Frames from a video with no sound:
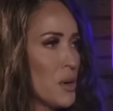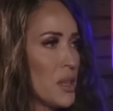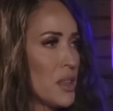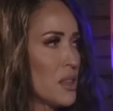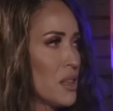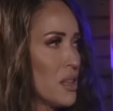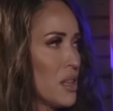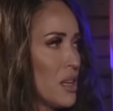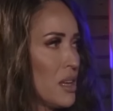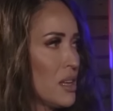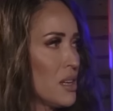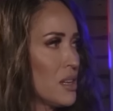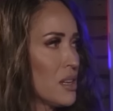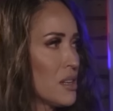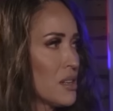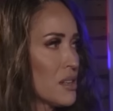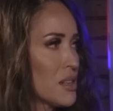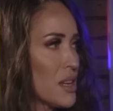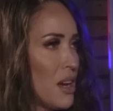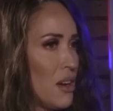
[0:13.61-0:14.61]

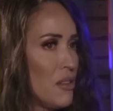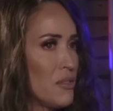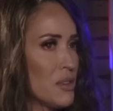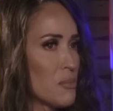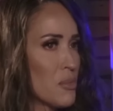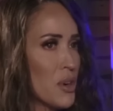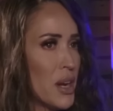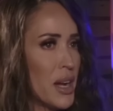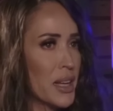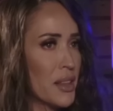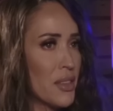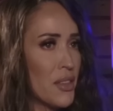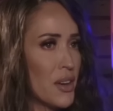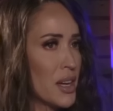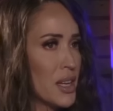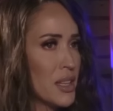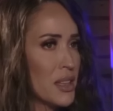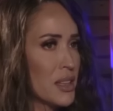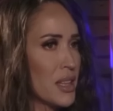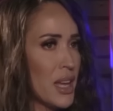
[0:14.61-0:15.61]
and Alvin Bragg
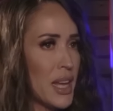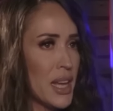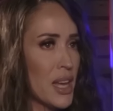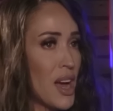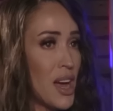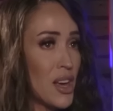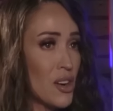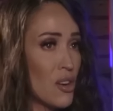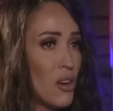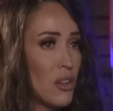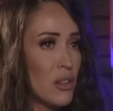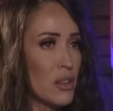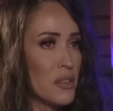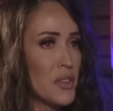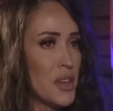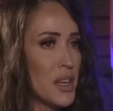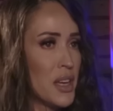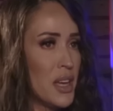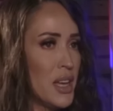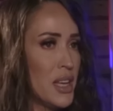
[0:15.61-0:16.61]
thought they got all
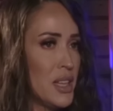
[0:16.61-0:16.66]
of it,